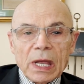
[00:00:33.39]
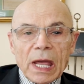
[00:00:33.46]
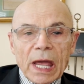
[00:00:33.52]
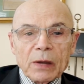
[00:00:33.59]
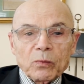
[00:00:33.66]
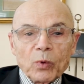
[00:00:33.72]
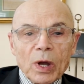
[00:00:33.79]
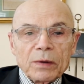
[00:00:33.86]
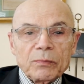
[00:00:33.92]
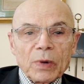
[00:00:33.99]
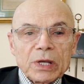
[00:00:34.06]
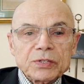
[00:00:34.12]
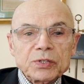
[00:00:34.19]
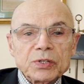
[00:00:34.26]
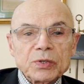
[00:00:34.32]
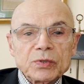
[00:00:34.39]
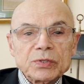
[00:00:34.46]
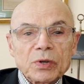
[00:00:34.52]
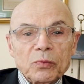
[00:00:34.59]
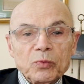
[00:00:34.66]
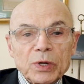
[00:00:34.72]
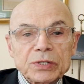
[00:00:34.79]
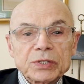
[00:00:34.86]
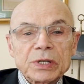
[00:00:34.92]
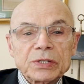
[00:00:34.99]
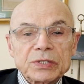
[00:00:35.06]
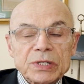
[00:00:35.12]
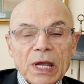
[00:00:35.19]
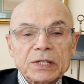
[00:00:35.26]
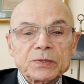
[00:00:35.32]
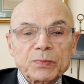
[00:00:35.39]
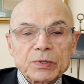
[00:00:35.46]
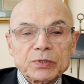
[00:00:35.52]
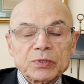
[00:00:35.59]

And one must use a risk assessment